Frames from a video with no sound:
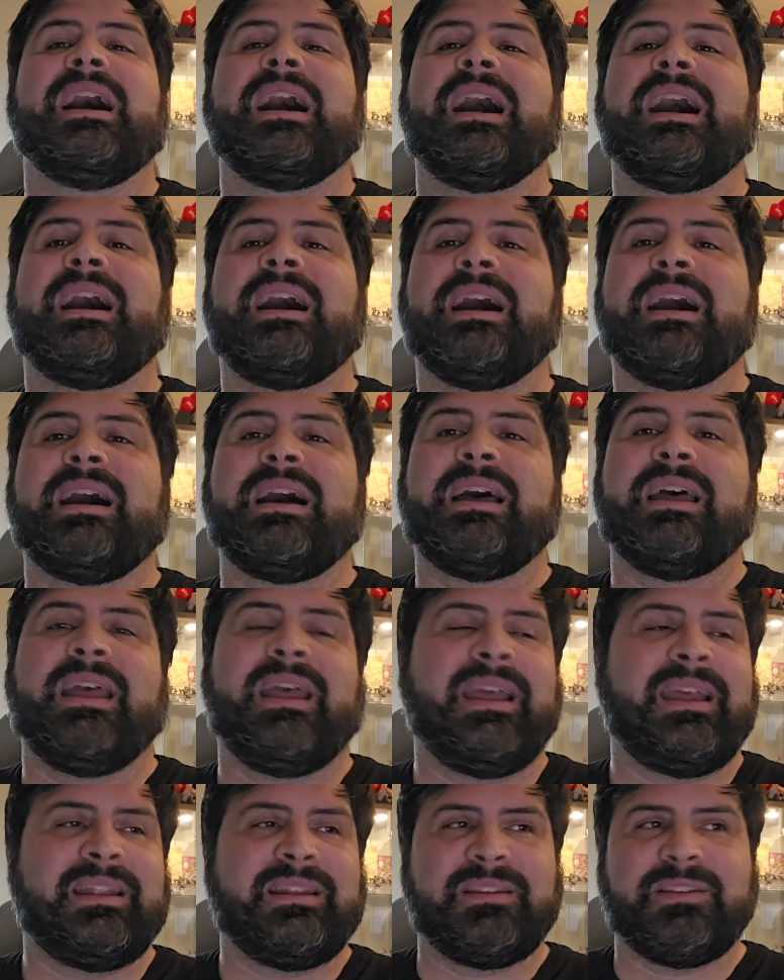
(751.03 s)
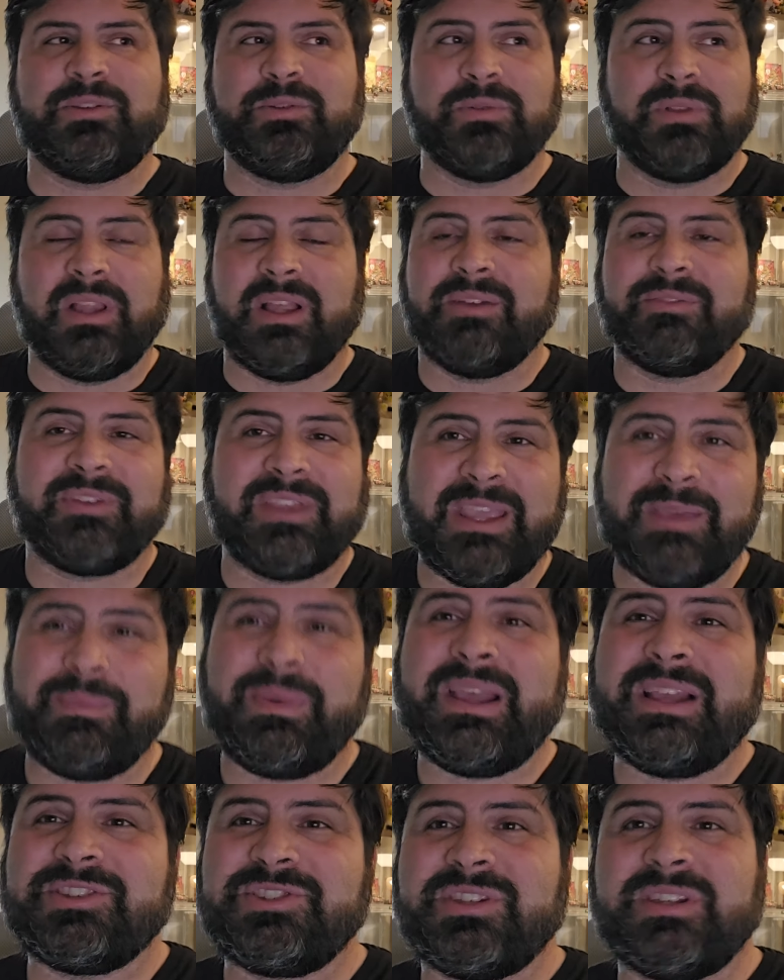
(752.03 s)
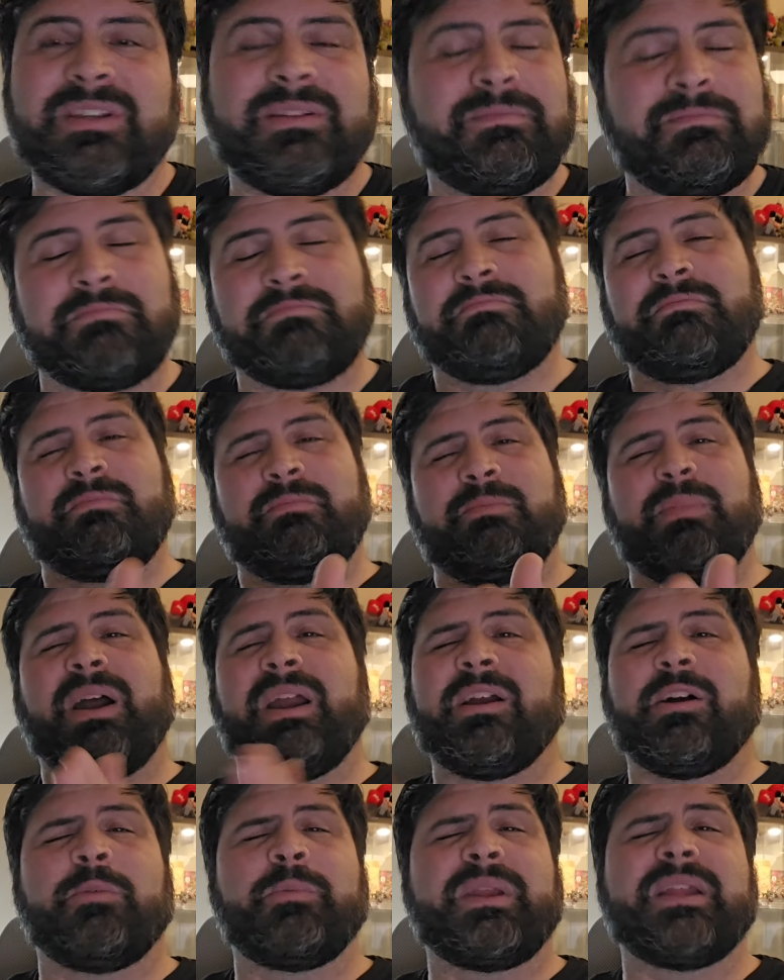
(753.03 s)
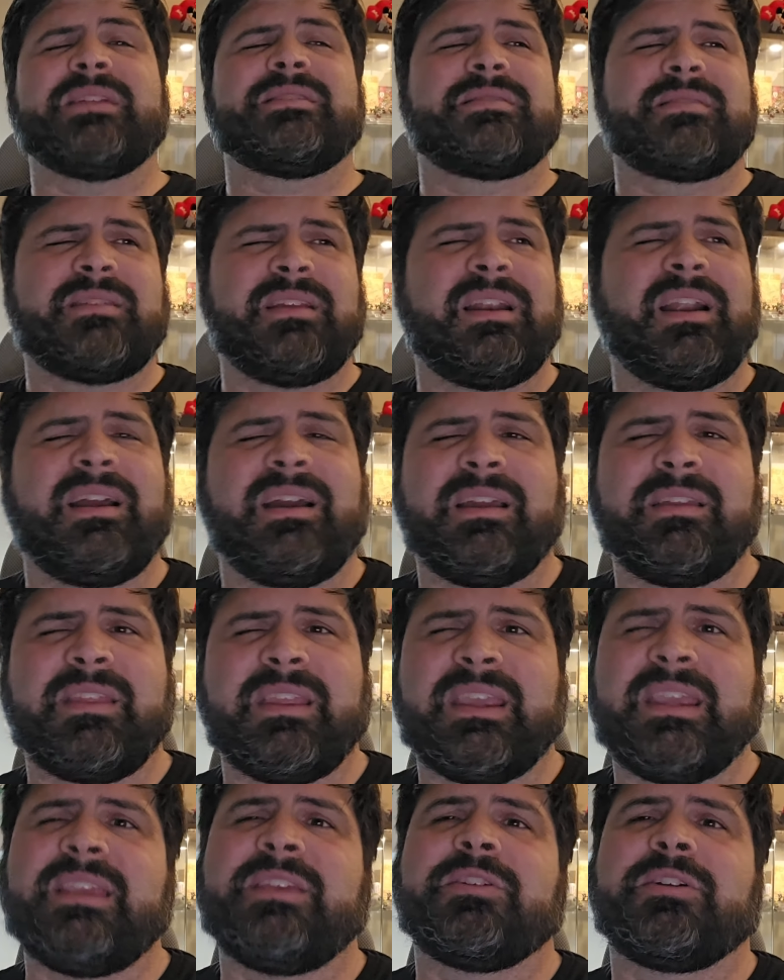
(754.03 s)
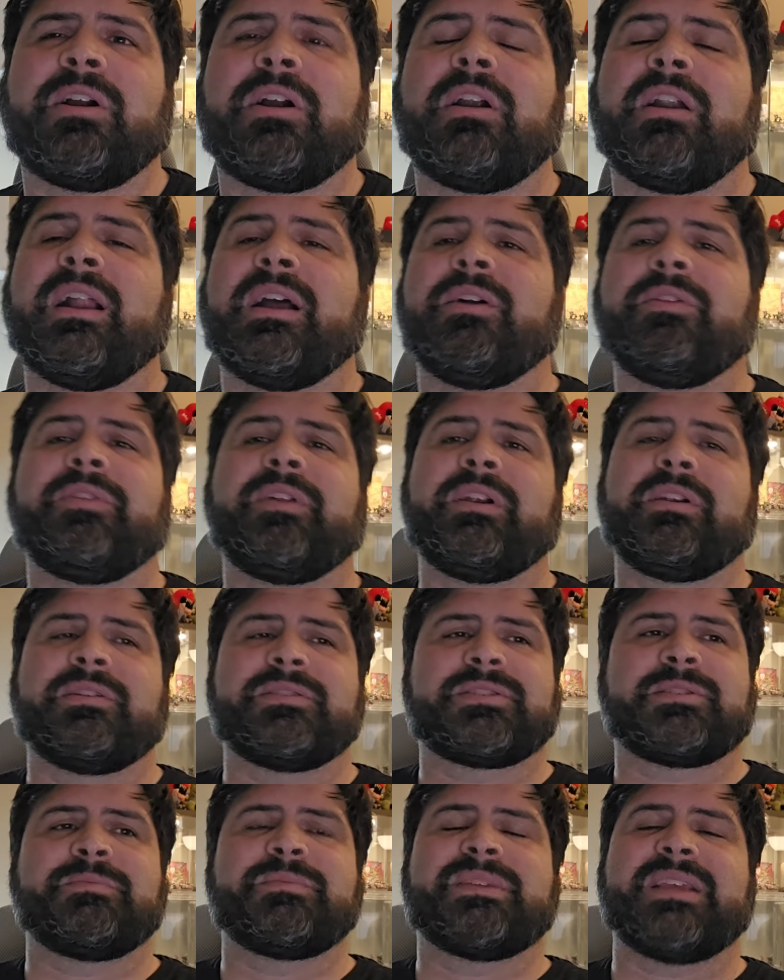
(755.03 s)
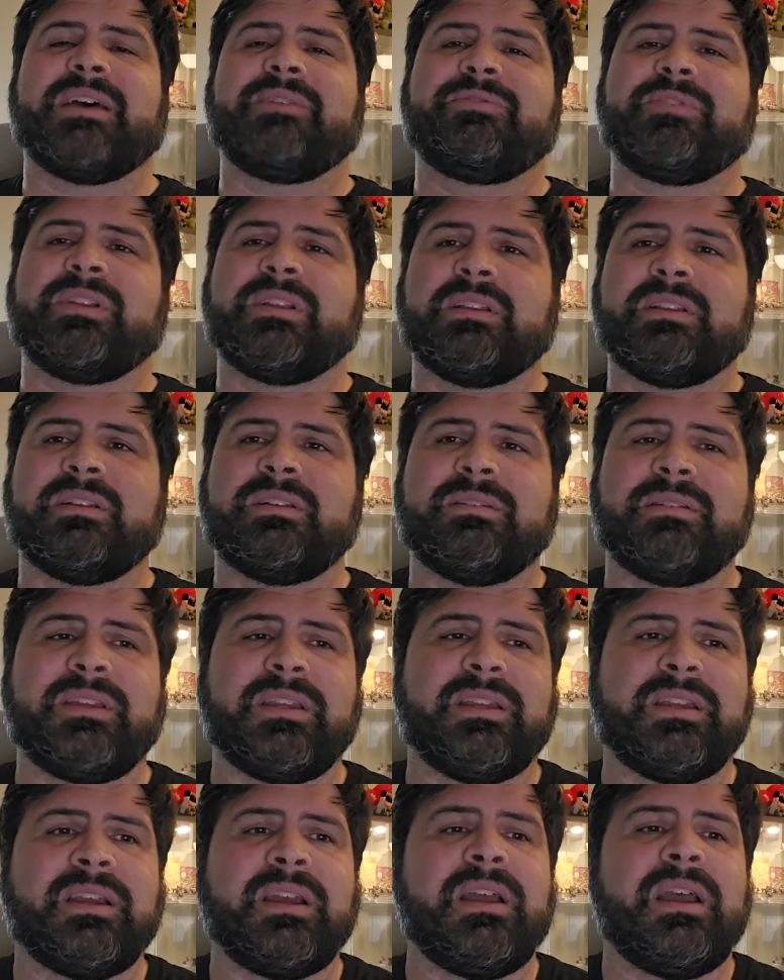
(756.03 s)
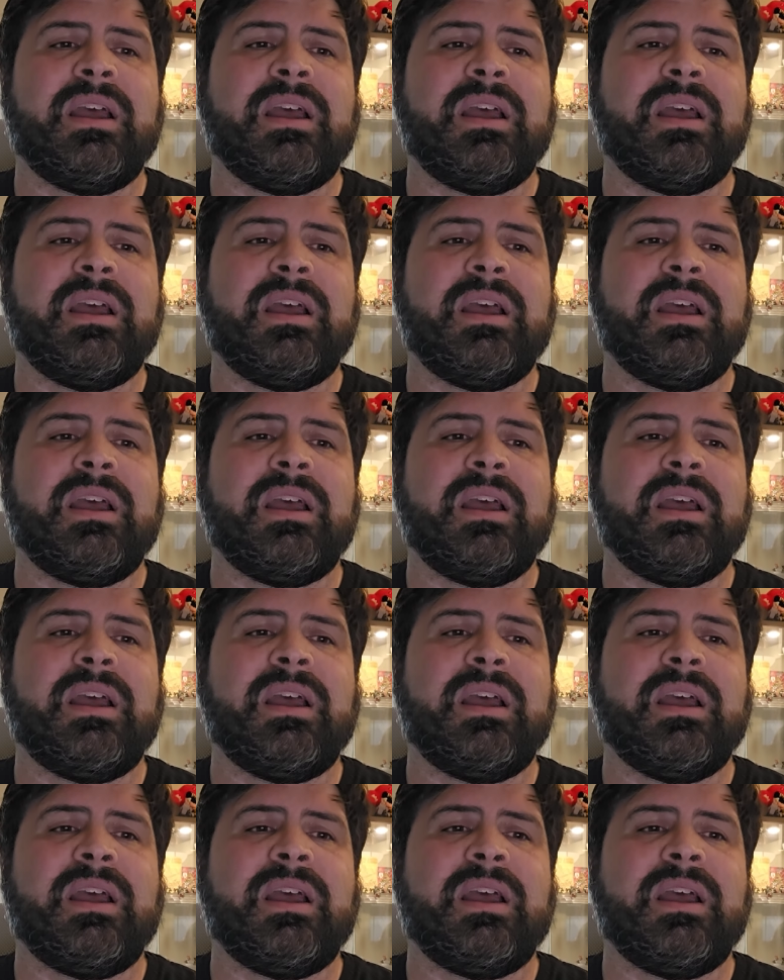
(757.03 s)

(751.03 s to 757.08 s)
and you love kit bashing, by all means, then I think eat your heart out. There is definitely